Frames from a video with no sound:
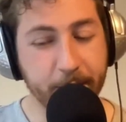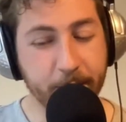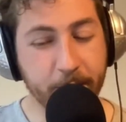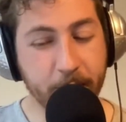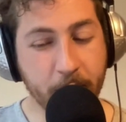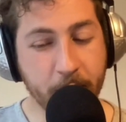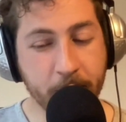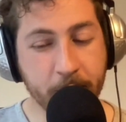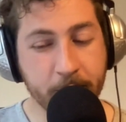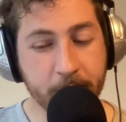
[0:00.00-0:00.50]

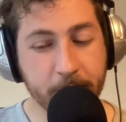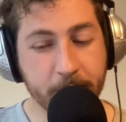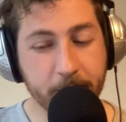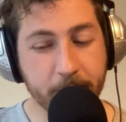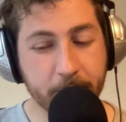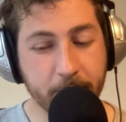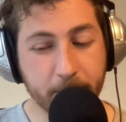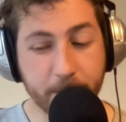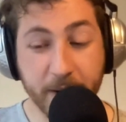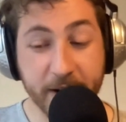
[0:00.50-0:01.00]
No,
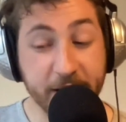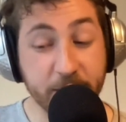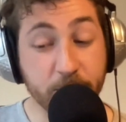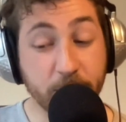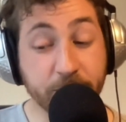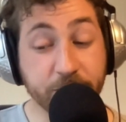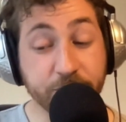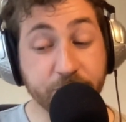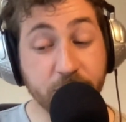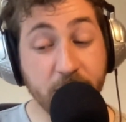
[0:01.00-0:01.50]
but it
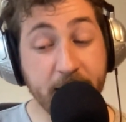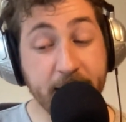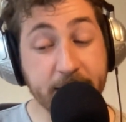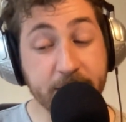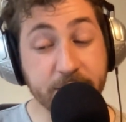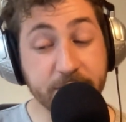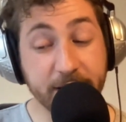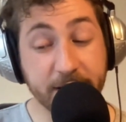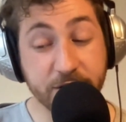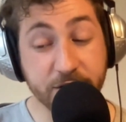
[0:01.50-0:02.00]
was
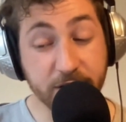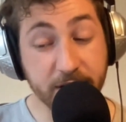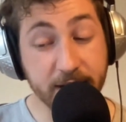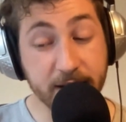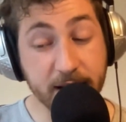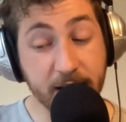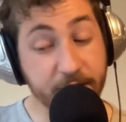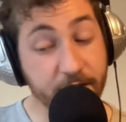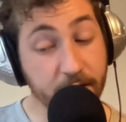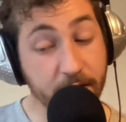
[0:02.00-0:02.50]
strange that she
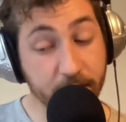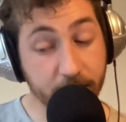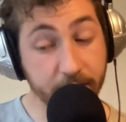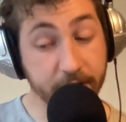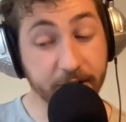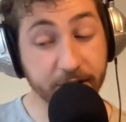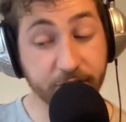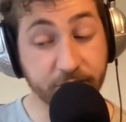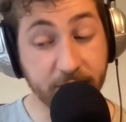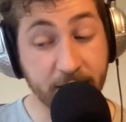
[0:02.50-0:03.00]
never
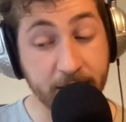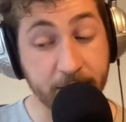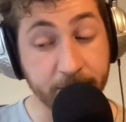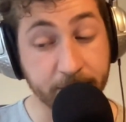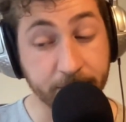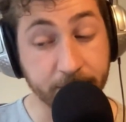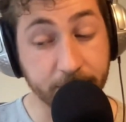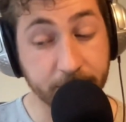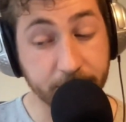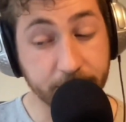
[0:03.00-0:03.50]
heard a
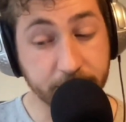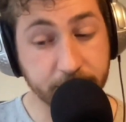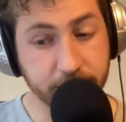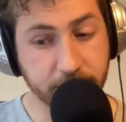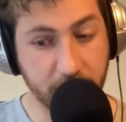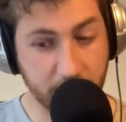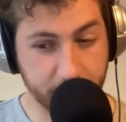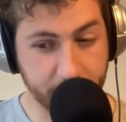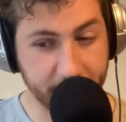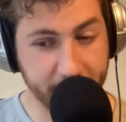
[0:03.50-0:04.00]
sound,
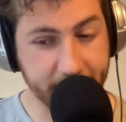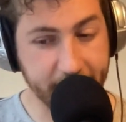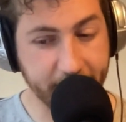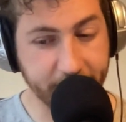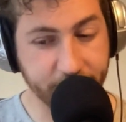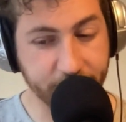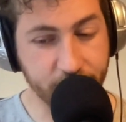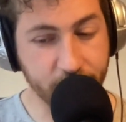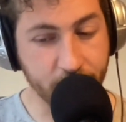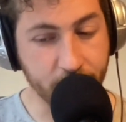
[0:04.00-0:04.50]
sleeping
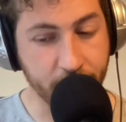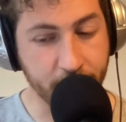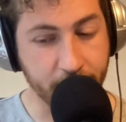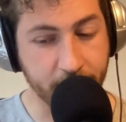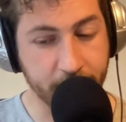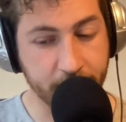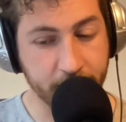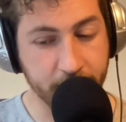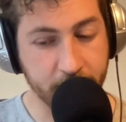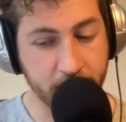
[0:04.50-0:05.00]
next door,
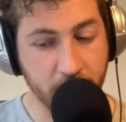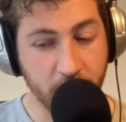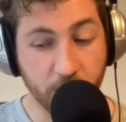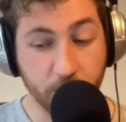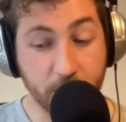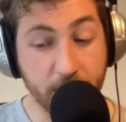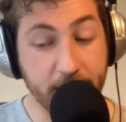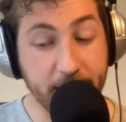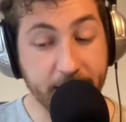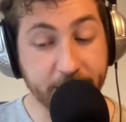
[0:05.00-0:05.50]

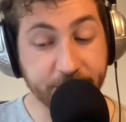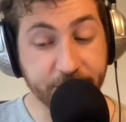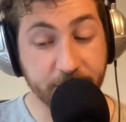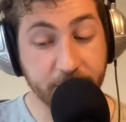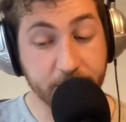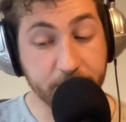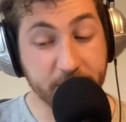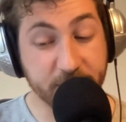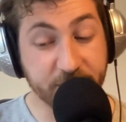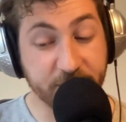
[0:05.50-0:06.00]
whereas
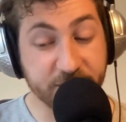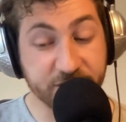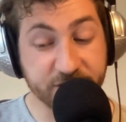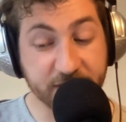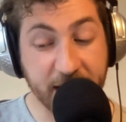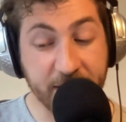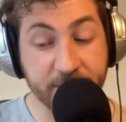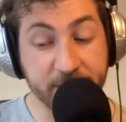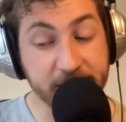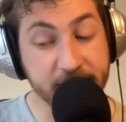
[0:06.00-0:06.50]
Mrs.
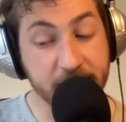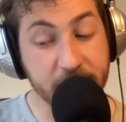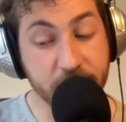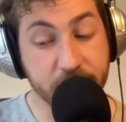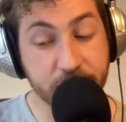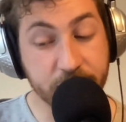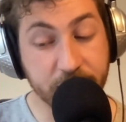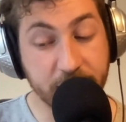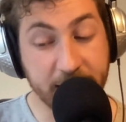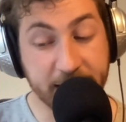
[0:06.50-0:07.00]

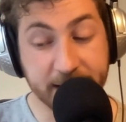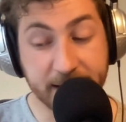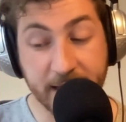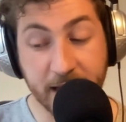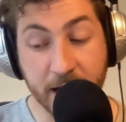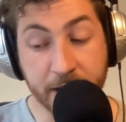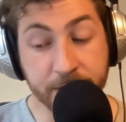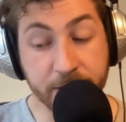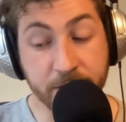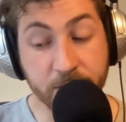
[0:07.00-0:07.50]
Cavendish in the
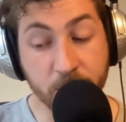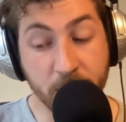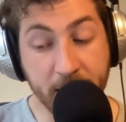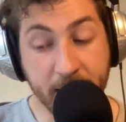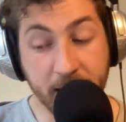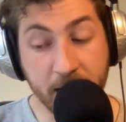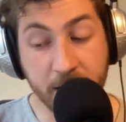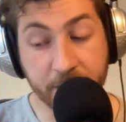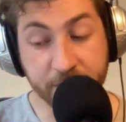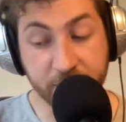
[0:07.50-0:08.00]
other
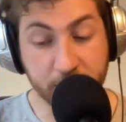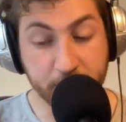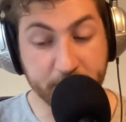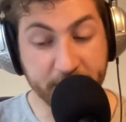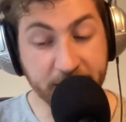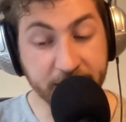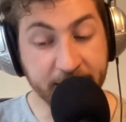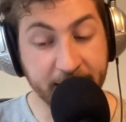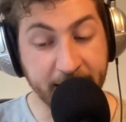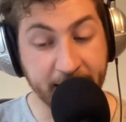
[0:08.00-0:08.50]
wing of the
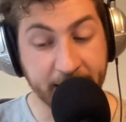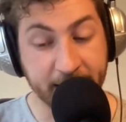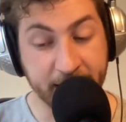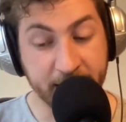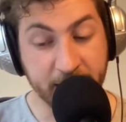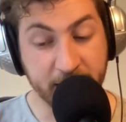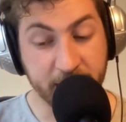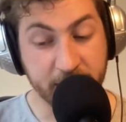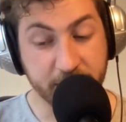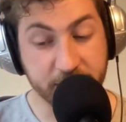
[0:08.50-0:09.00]
building
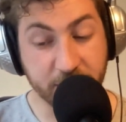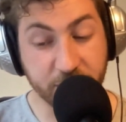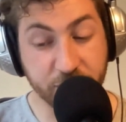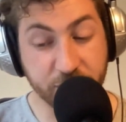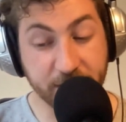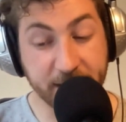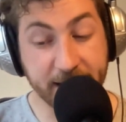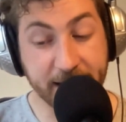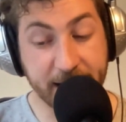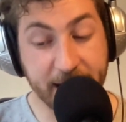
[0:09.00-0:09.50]

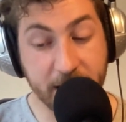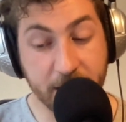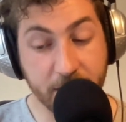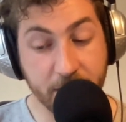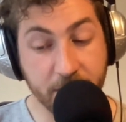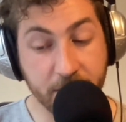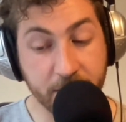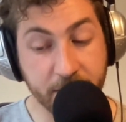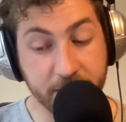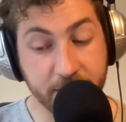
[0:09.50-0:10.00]
distinctly
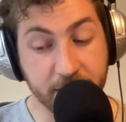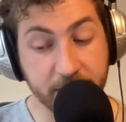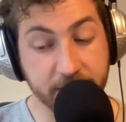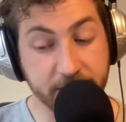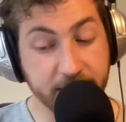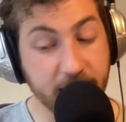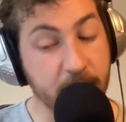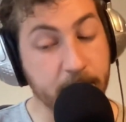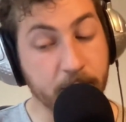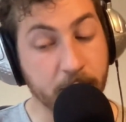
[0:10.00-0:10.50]
heard the
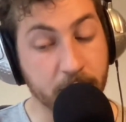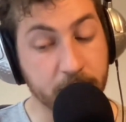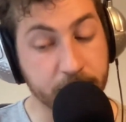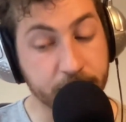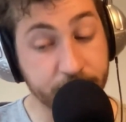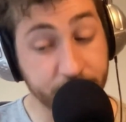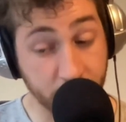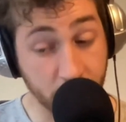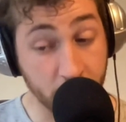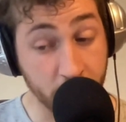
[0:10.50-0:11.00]
table
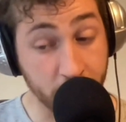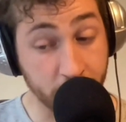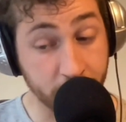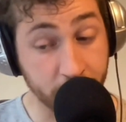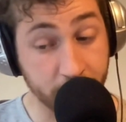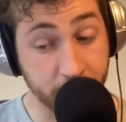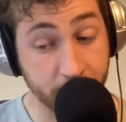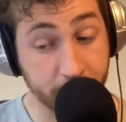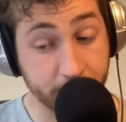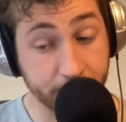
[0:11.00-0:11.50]
fall.